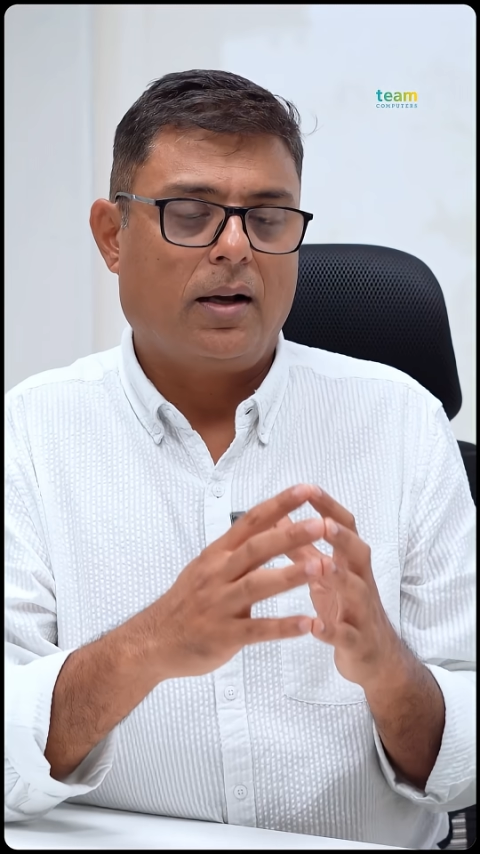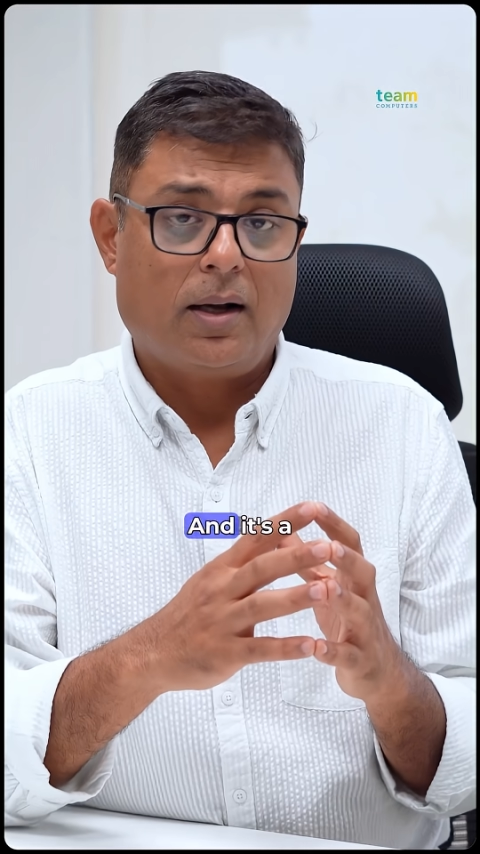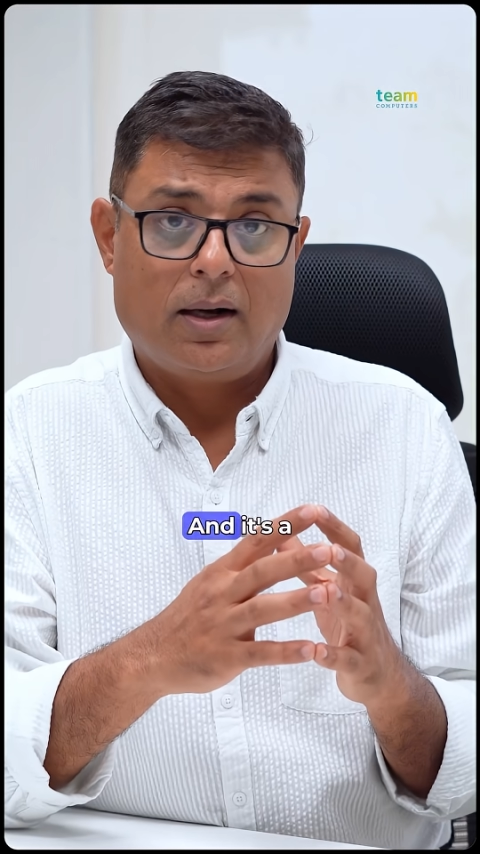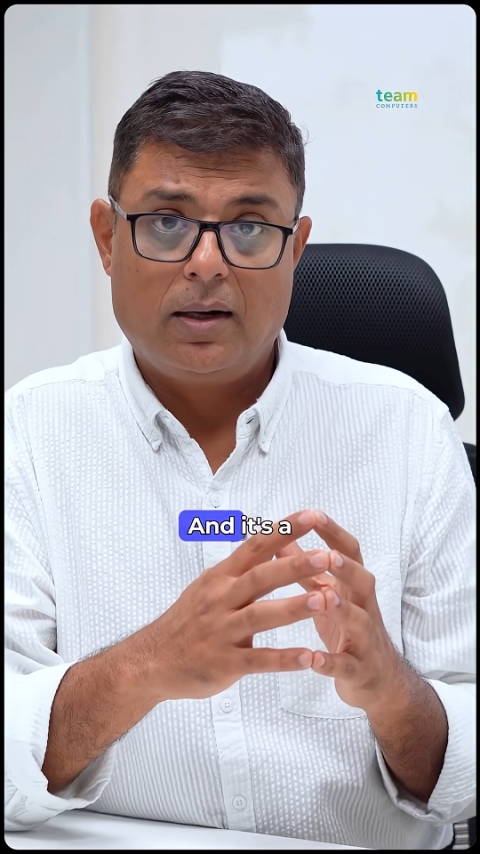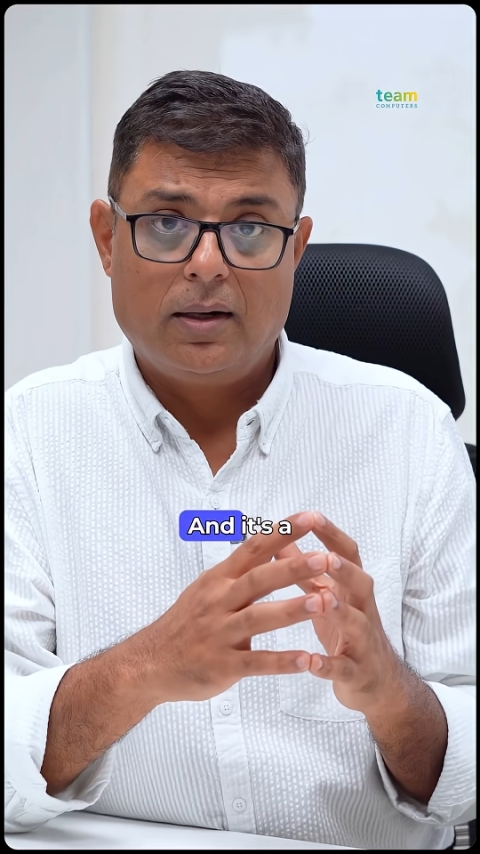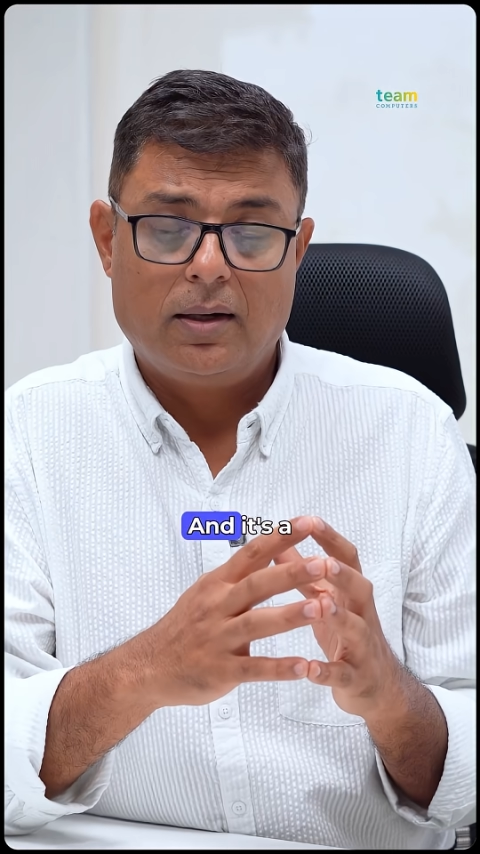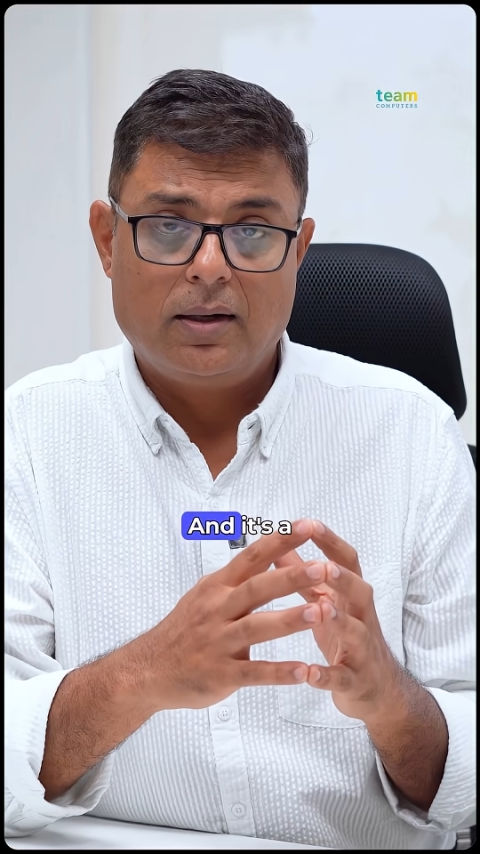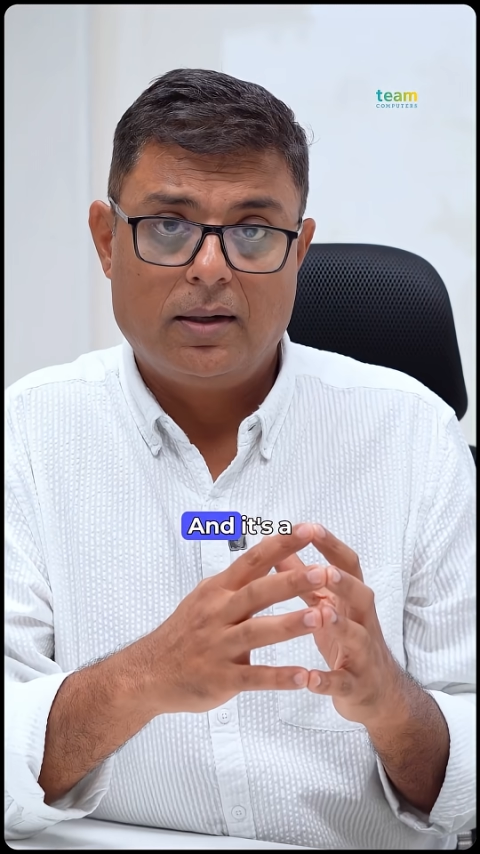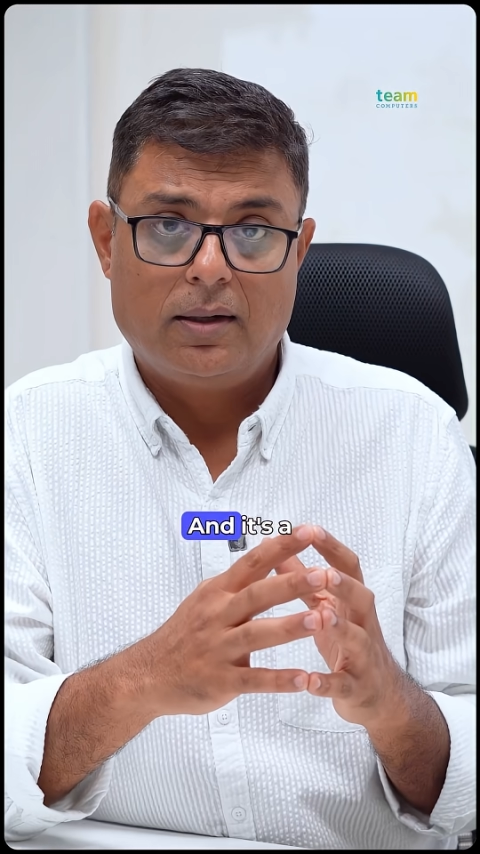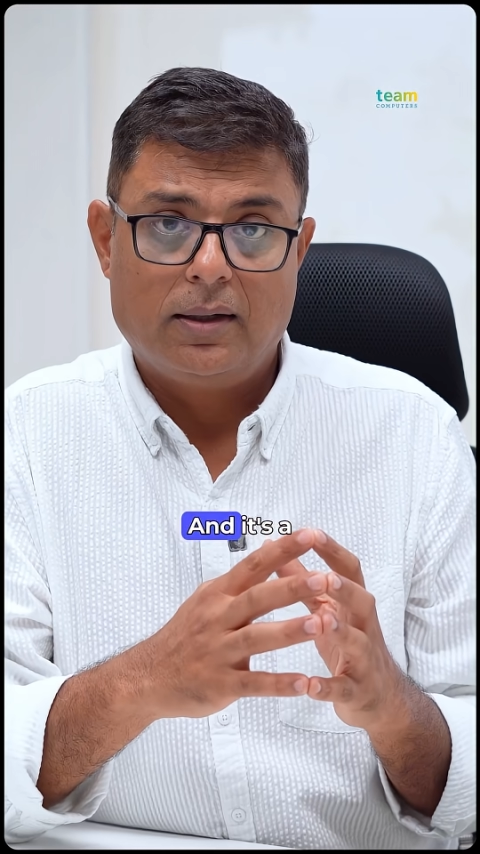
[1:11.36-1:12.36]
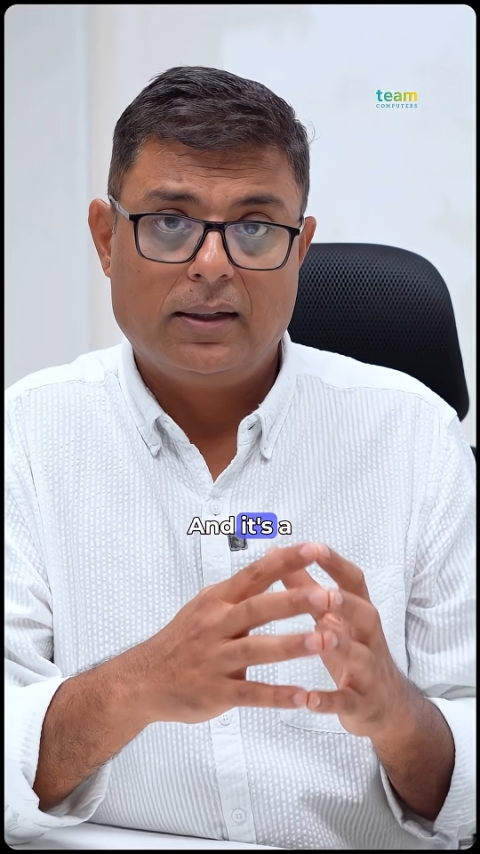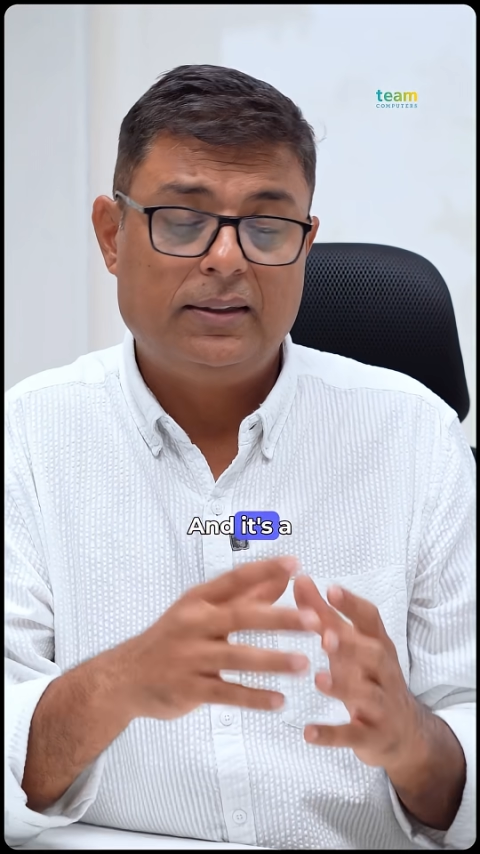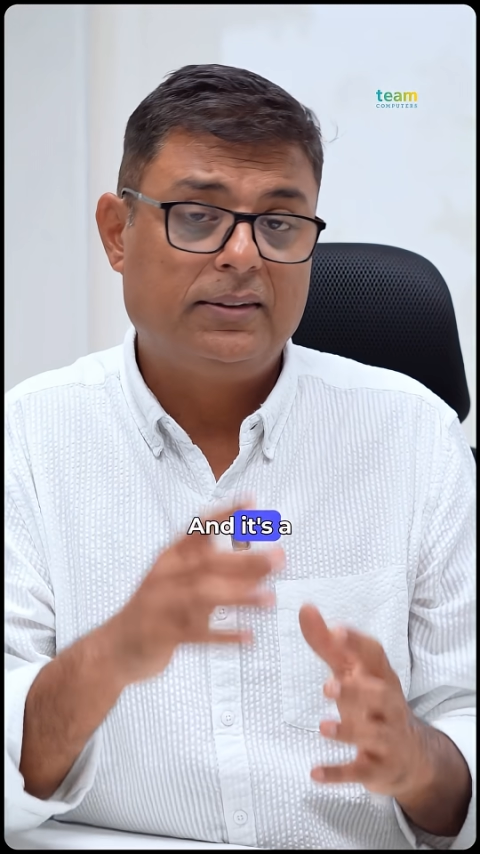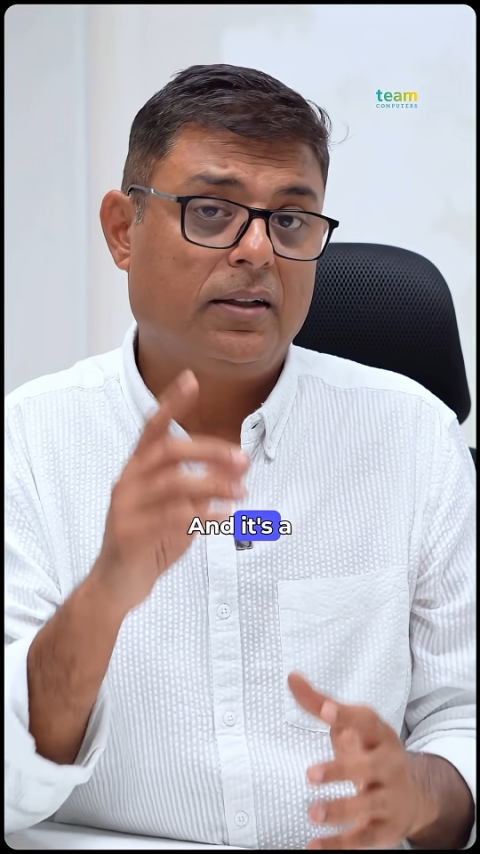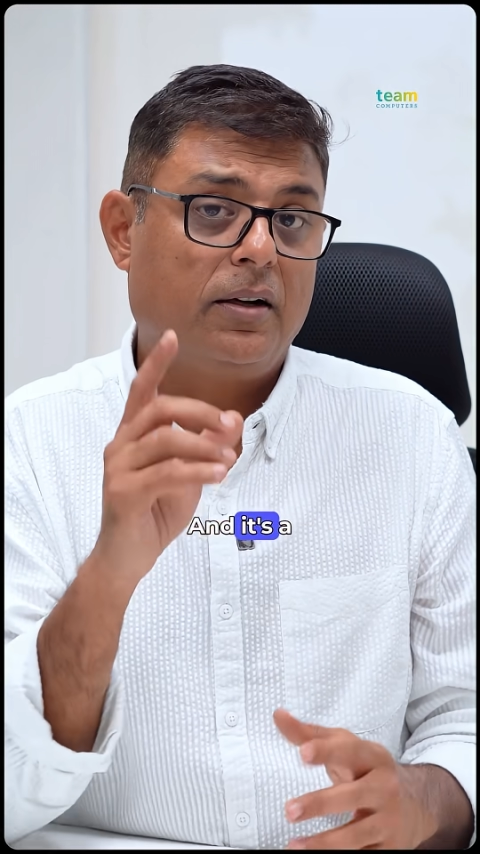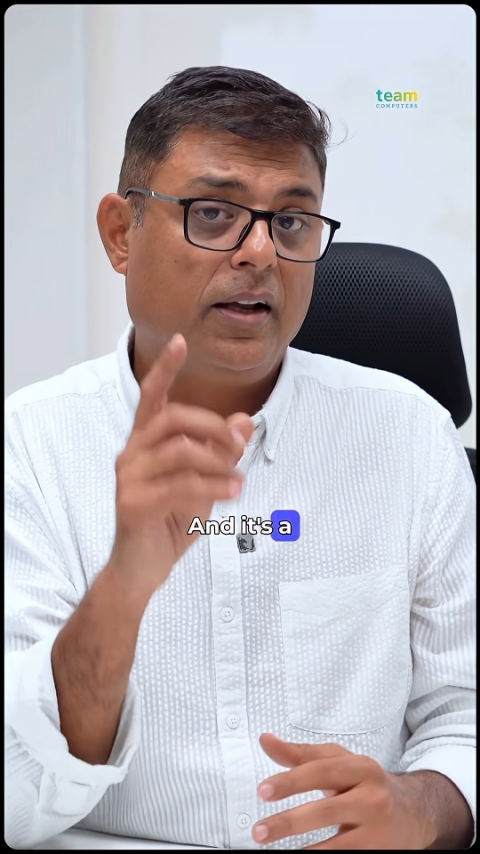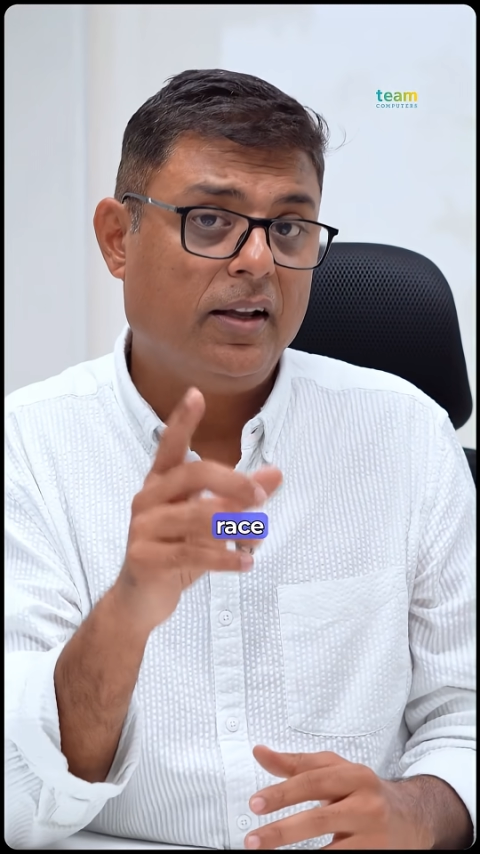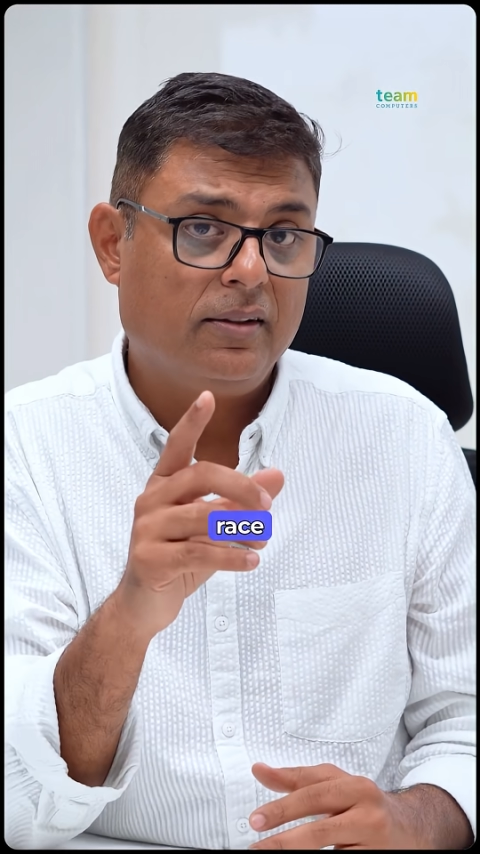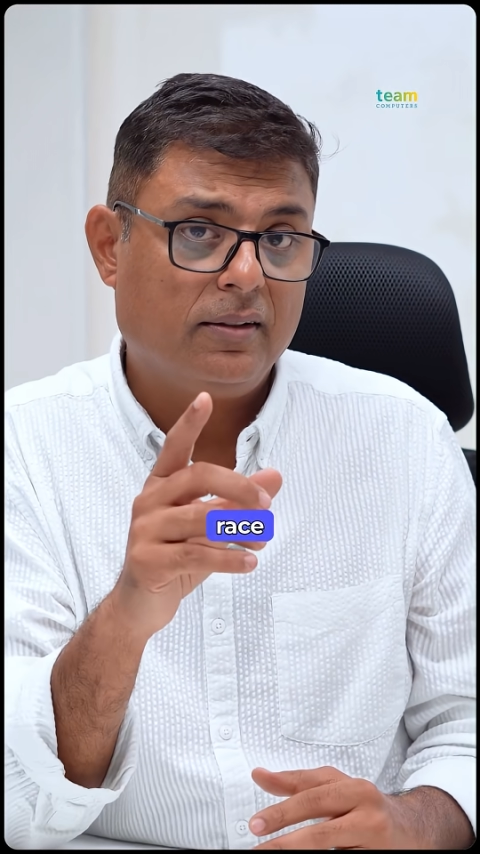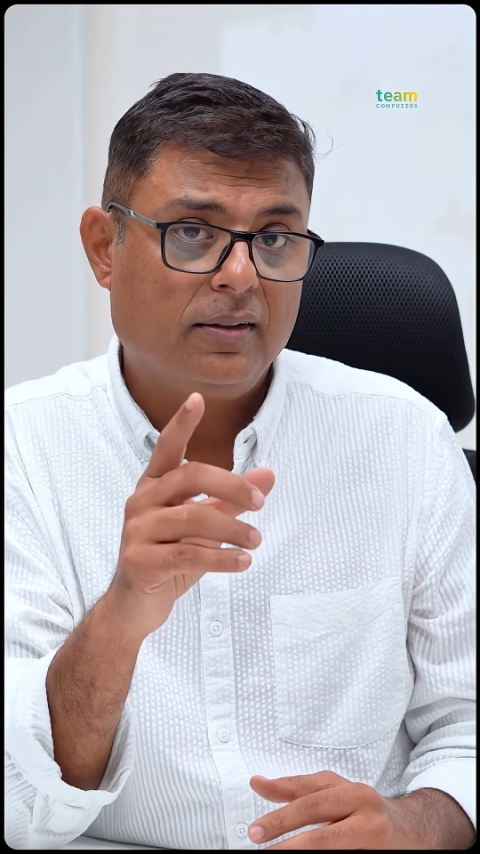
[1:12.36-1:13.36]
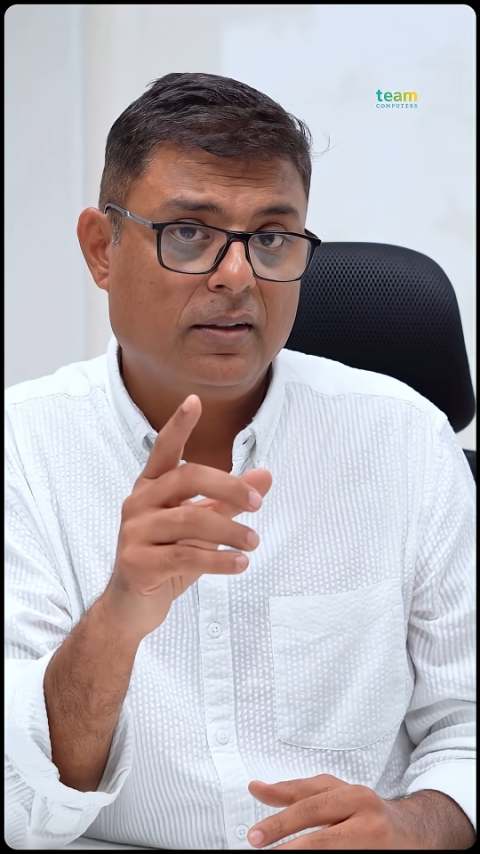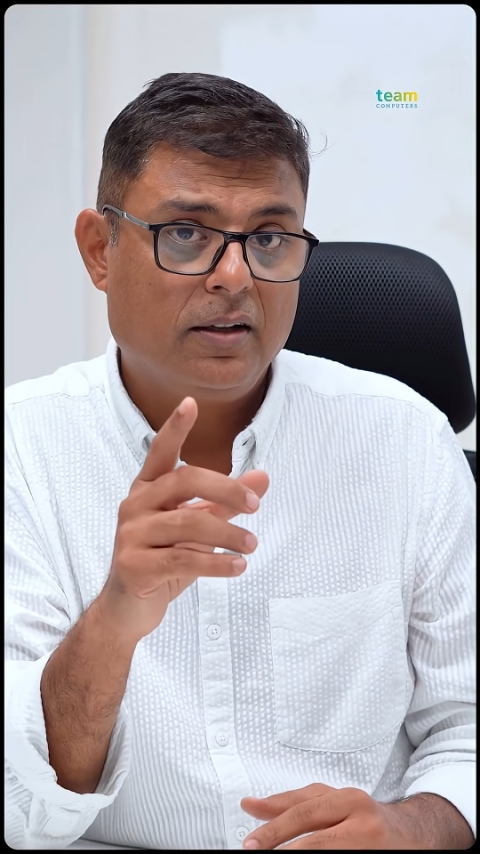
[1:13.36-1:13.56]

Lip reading: And it's a race